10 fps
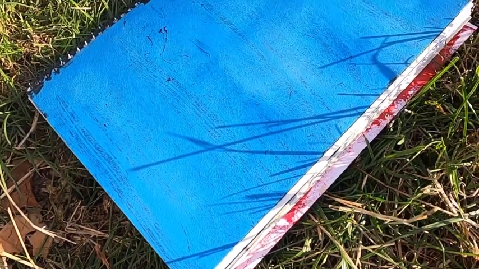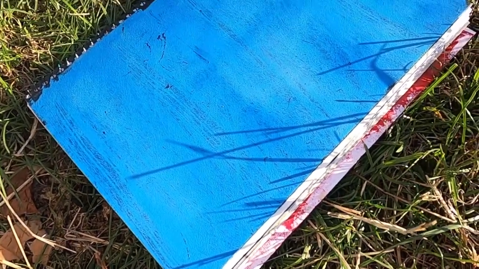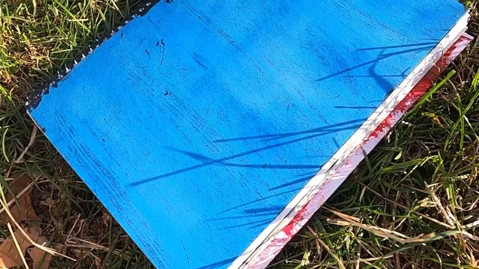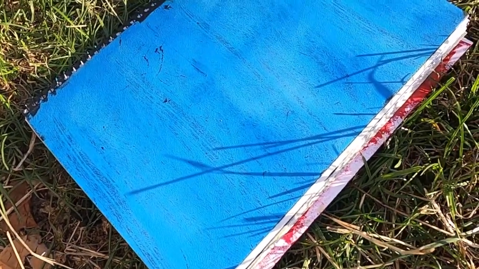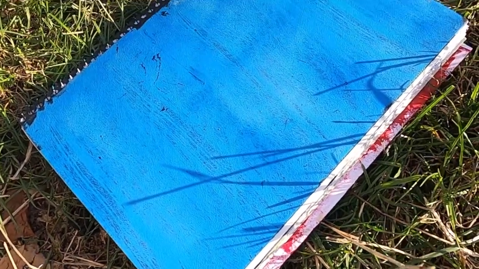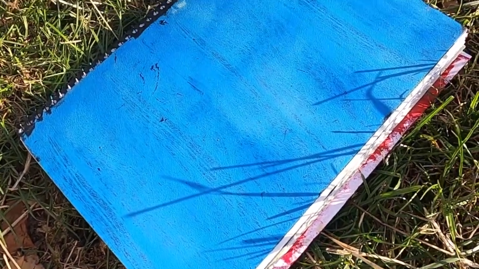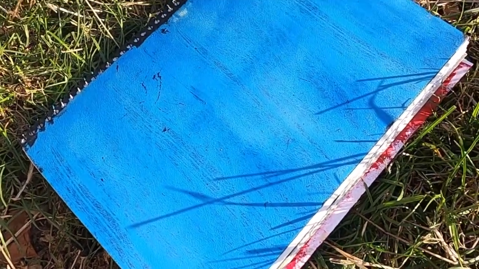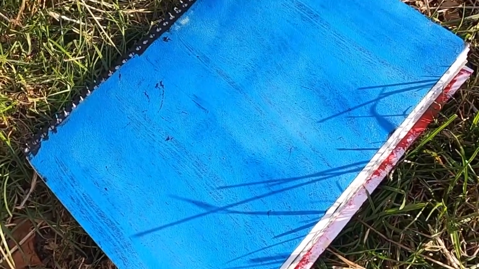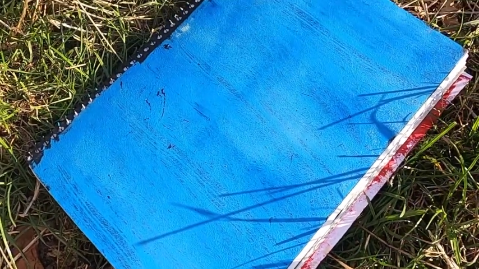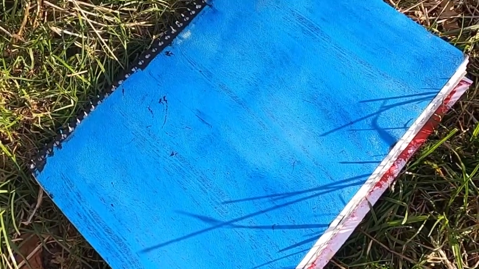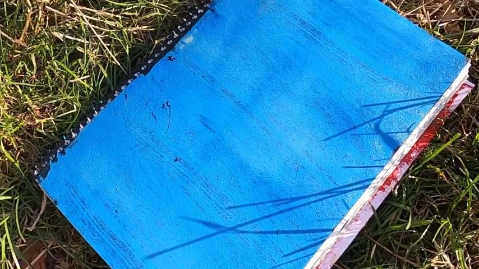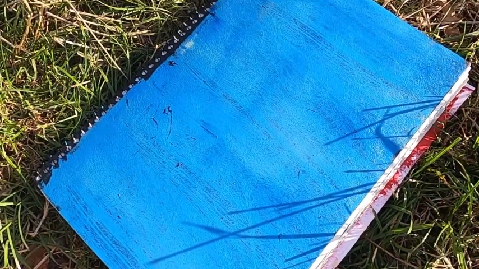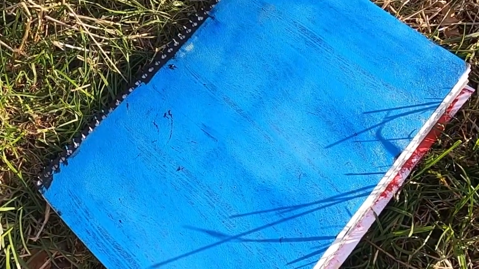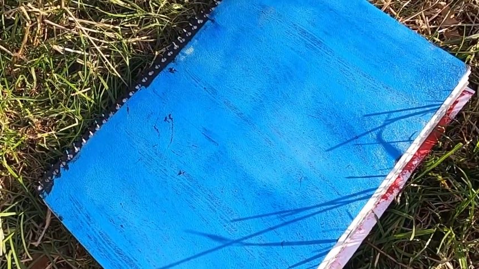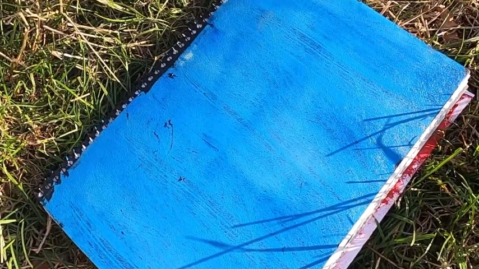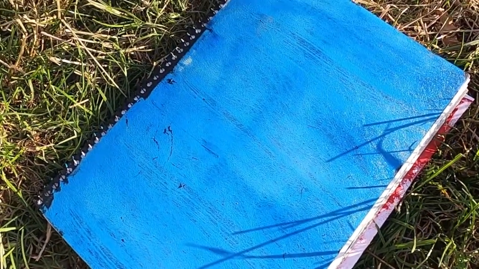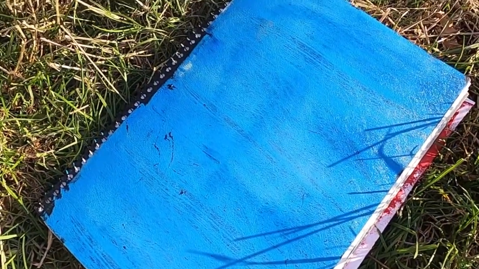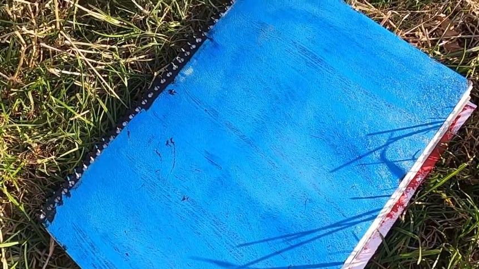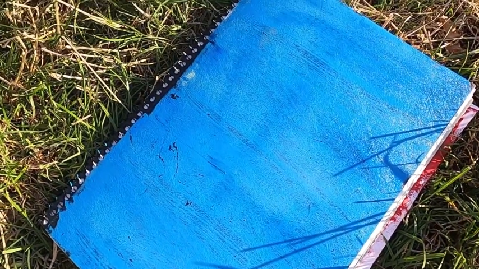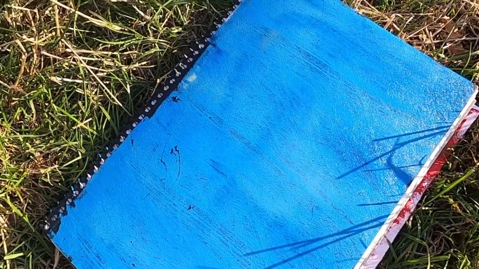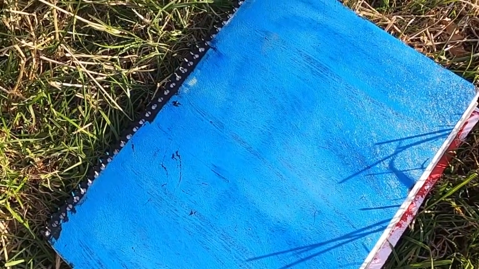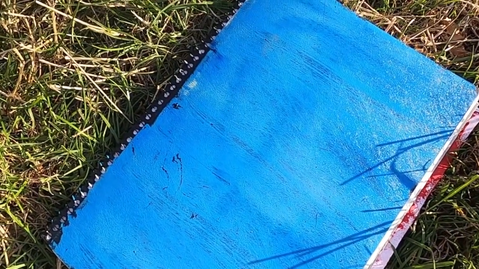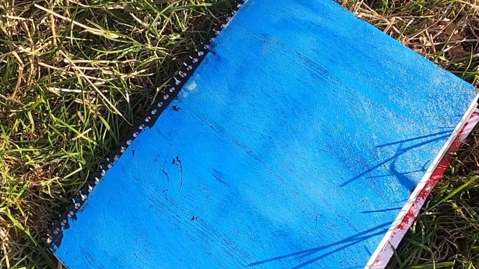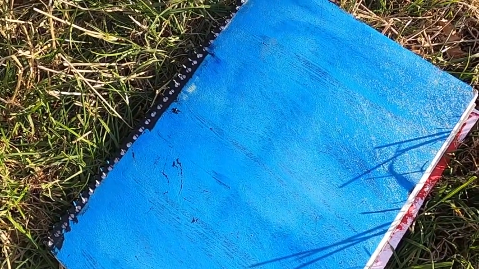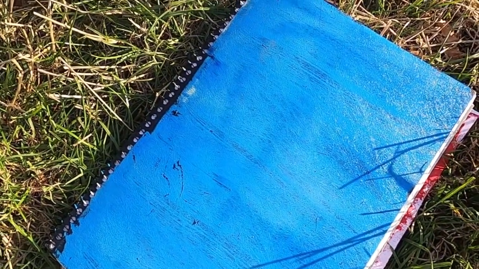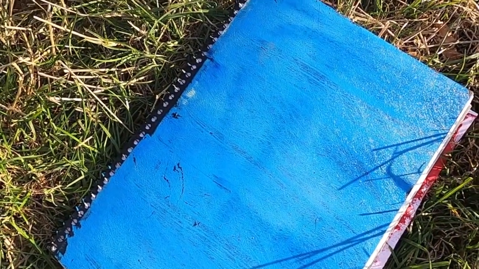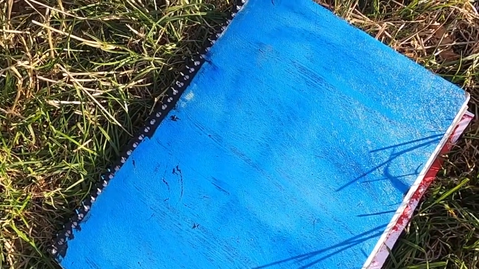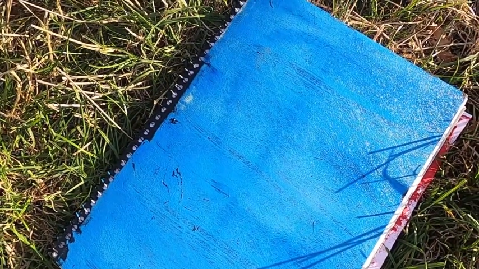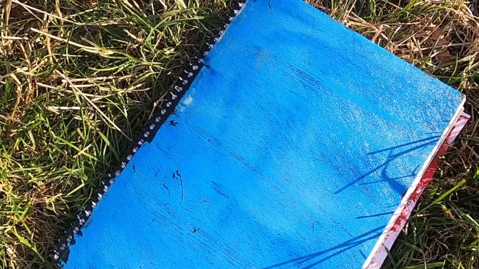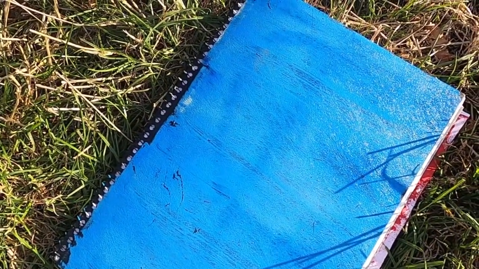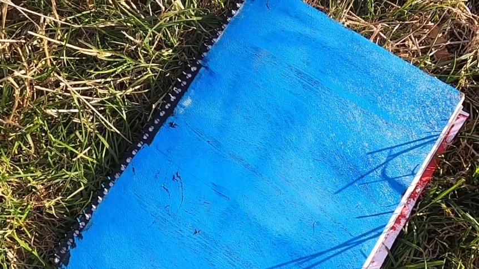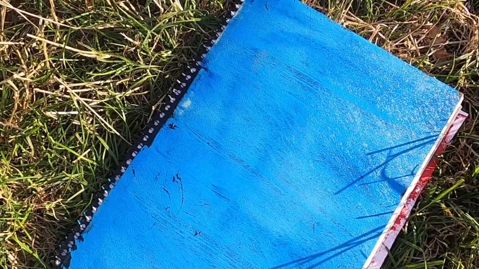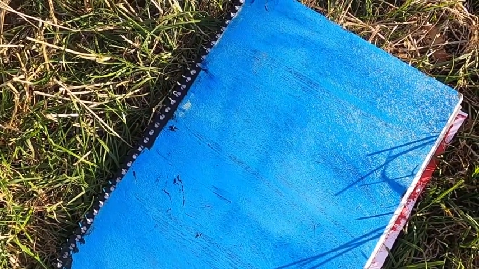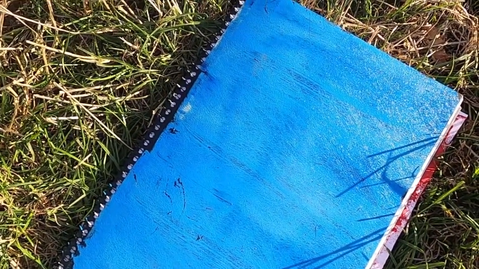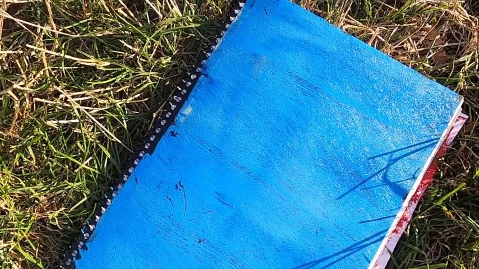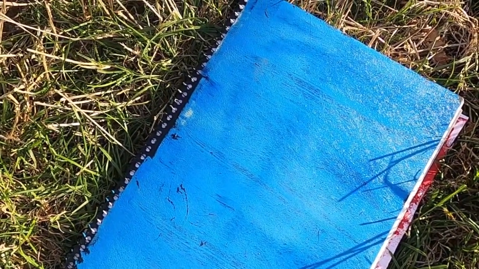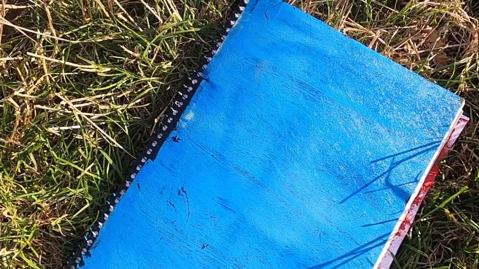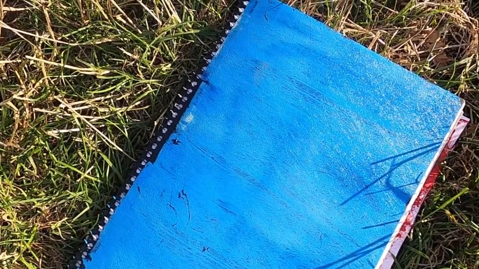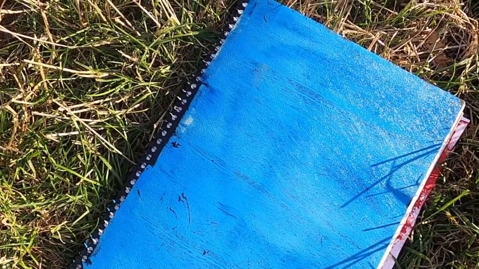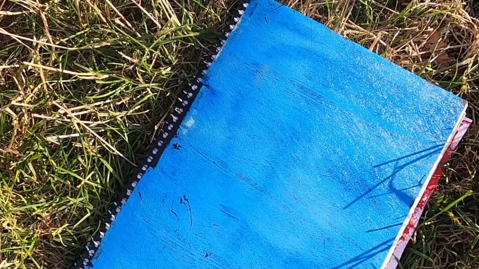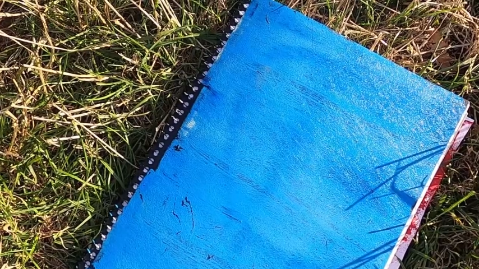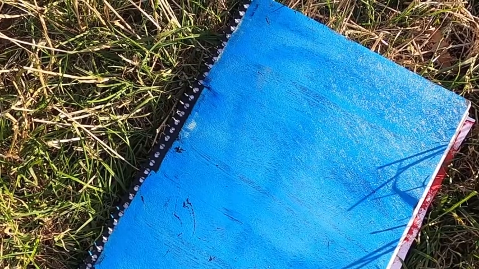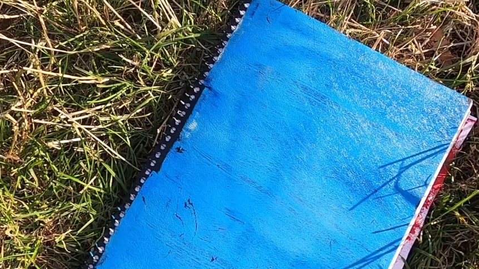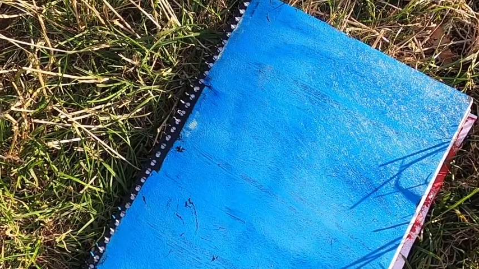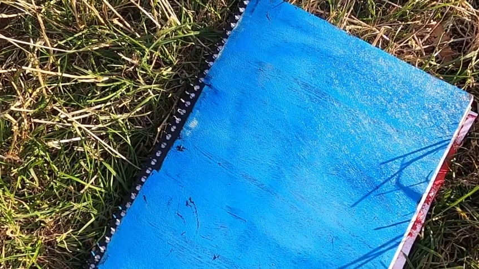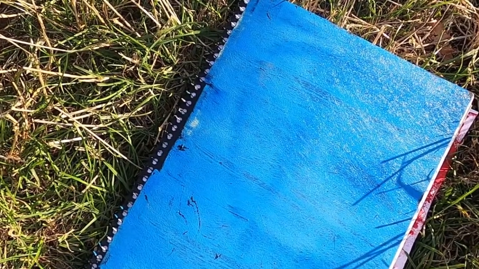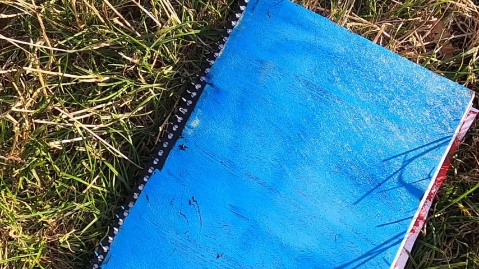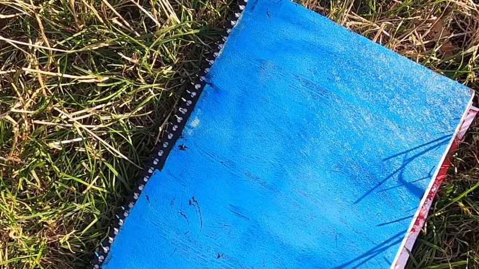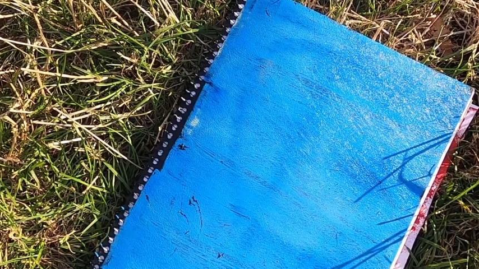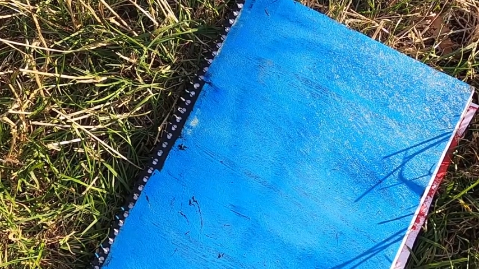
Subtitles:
(no speaker visible)